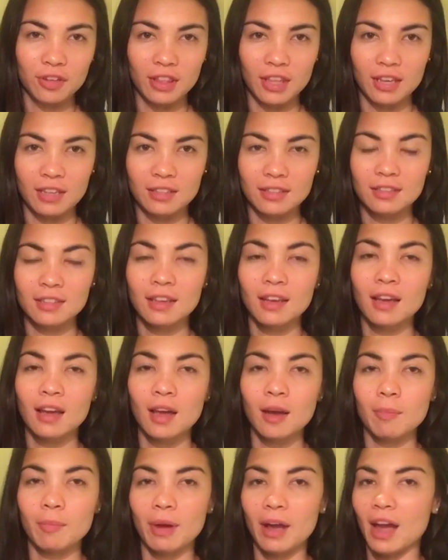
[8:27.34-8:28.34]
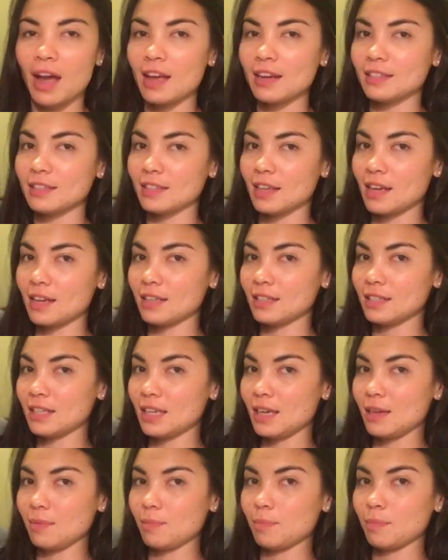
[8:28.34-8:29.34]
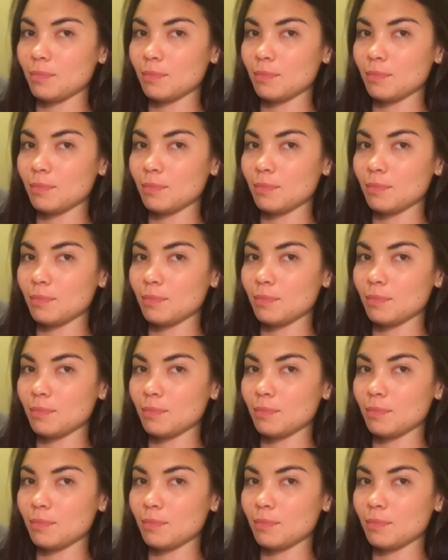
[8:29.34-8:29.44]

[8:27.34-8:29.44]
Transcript: this, but I decided to keep